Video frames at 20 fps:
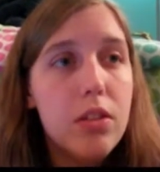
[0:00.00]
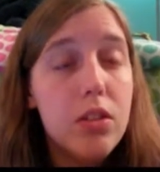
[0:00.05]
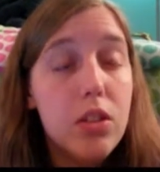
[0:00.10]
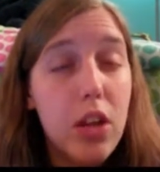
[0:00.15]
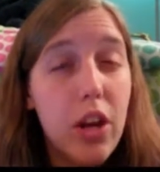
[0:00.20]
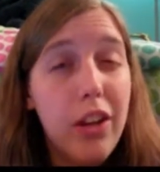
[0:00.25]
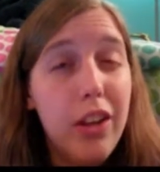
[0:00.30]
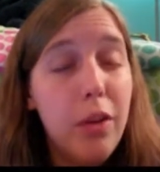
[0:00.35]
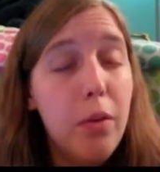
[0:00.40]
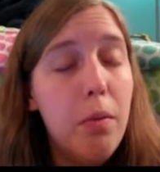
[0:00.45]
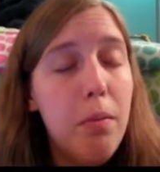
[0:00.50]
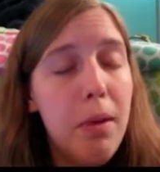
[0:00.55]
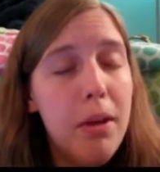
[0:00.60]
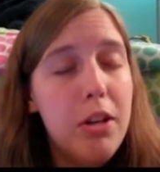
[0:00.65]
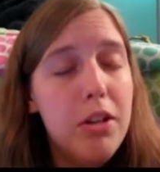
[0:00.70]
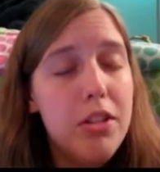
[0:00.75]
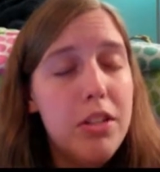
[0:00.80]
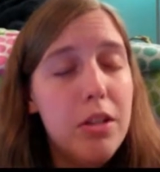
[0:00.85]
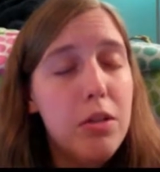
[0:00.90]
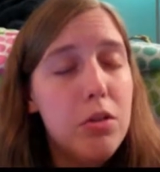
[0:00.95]
Scarlett, we
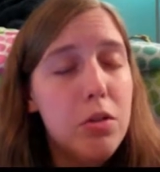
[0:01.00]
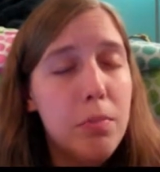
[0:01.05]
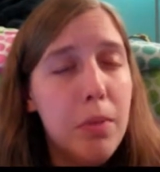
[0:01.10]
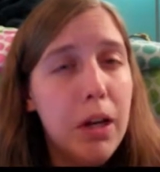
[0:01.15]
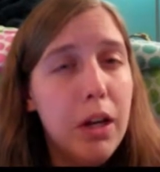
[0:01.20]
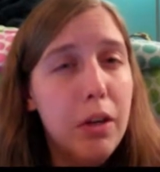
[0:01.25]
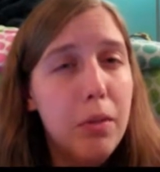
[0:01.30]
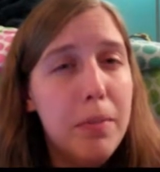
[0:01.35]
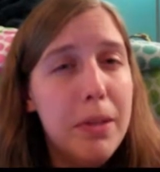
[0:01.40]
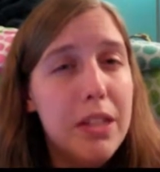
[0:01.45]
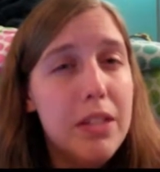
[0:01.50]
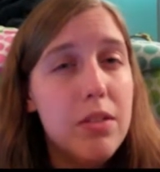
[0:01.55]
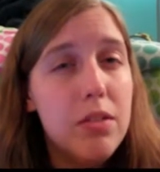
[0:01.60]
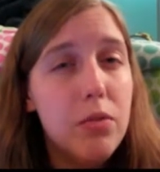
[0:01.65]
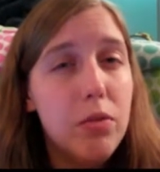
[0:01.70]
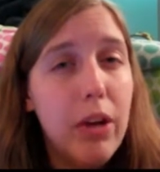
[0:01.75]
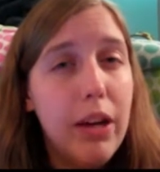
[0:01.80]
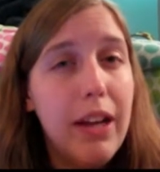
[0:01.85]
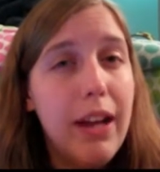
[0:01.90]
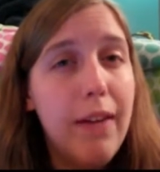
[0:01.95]
better see you tomorrow
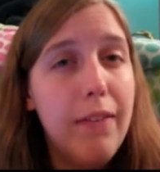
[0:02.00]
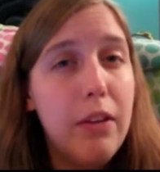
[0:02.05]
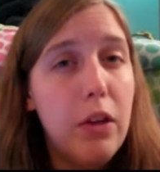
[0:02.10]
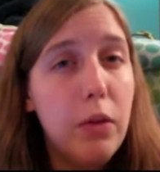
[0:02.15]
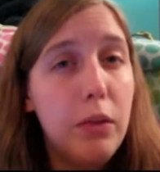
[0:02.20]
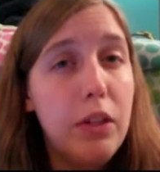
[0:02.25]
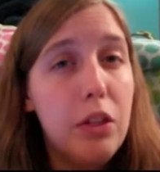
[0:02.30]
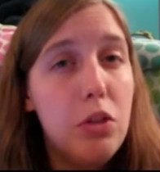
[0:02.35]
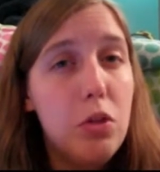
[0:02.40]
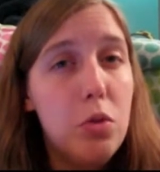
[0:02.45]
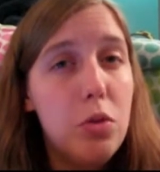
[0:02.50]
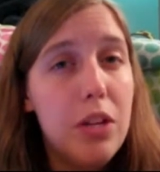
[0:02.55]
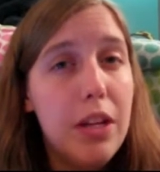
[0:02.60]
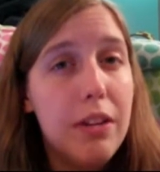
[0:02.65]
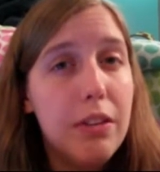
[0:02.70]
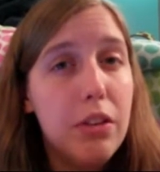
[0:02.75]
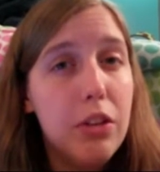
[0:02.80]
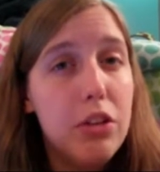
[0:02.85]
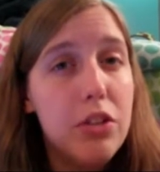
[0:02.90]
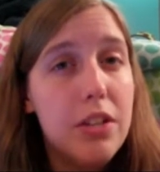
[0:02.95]
because right now the only
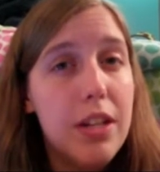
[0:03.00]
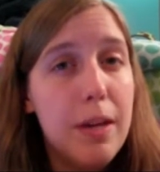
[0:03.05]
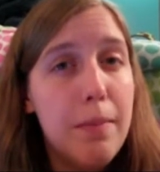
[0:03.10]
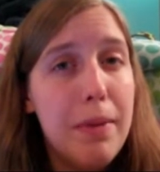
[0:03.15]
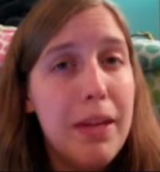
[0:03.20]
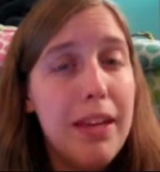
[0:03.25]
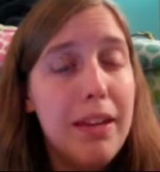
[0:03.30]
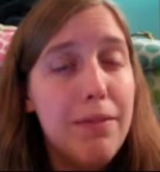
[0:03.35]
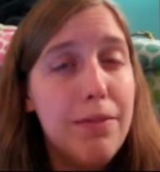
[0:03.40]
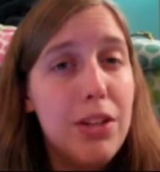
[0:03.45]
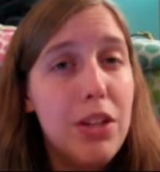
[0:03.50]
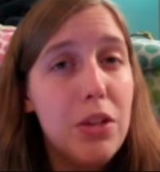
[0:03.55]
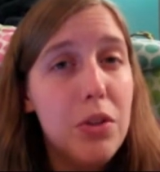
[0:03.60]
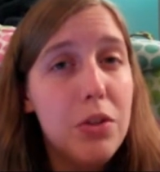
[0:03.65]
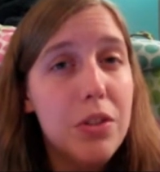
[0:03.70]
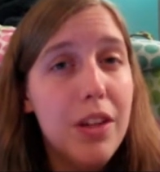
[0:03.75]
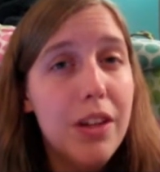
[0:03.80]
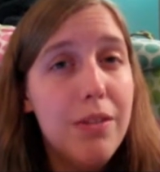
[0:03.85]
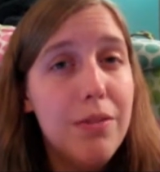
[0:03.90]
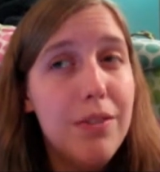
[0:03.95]
Tuesday and Thursday making
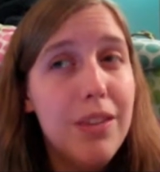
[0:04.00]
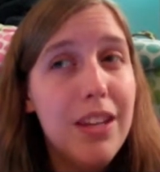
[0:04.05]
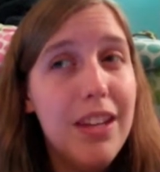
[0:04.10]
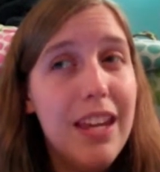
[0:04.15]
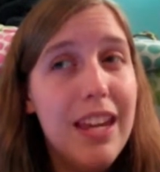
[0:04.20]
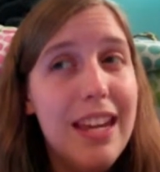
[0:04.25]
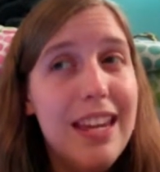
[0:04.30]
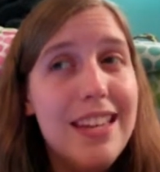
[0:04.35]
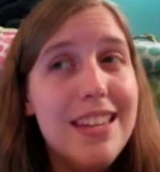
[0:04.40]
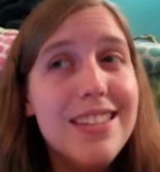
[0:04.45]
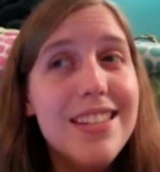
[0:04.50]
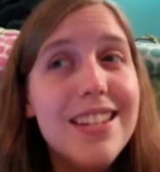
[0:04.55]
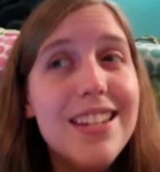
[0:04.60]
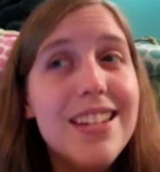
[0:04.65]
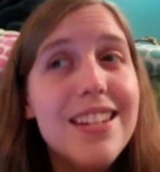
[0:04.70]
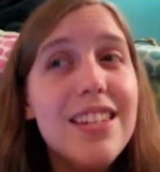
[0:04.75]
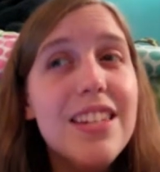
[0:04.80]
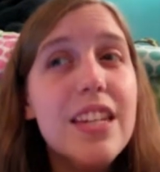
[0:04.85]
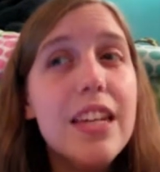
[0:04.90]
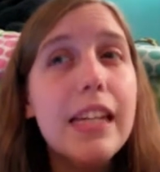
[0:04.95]
videos kind of thing
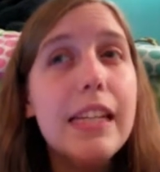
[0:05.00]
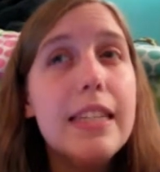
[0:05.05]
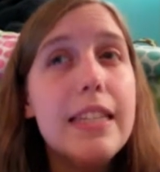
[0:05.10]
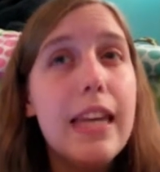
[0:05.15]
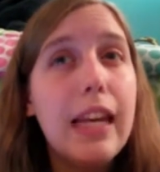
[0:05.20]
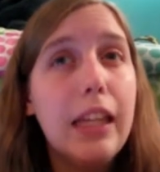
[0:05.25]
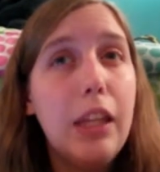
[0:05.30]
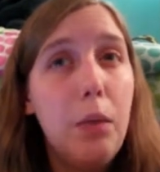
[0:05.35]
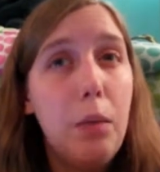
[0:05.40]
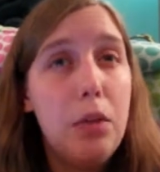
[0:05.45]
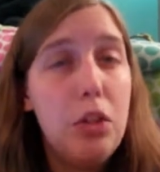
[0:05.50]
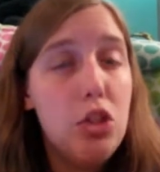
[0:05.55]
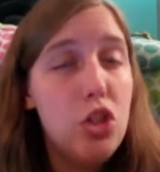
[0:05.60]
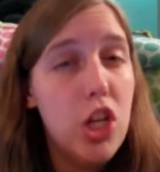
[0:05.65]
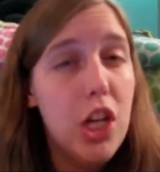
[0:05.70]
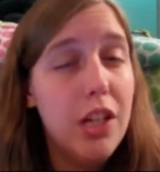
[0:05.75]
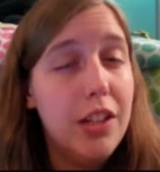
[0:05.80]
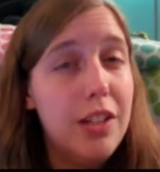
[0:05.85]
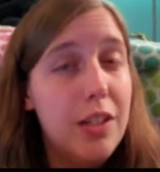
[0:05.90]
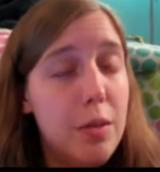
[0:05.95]
isn't exactly what this
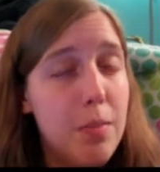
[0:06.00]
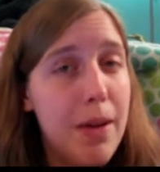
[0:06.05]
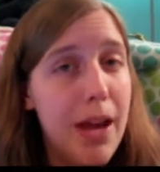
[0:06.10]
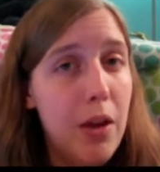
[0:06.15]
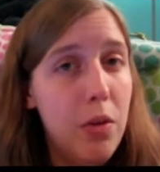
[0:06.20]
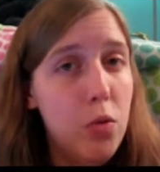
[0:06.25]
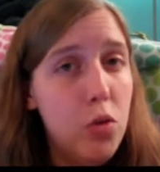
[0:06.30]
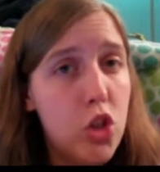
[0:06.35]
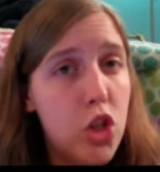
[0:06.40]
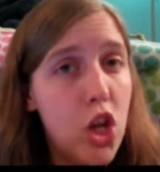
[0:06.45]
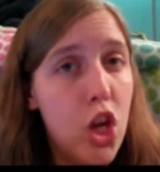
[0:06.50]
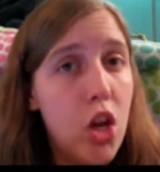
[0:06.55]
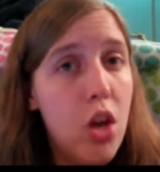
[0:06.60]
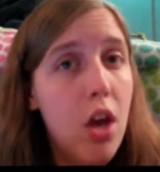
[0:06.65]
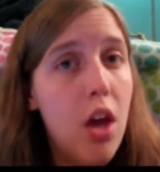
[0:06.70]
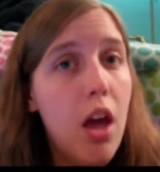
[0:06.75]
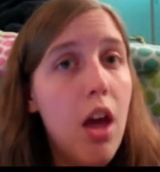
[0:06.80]
channel is about.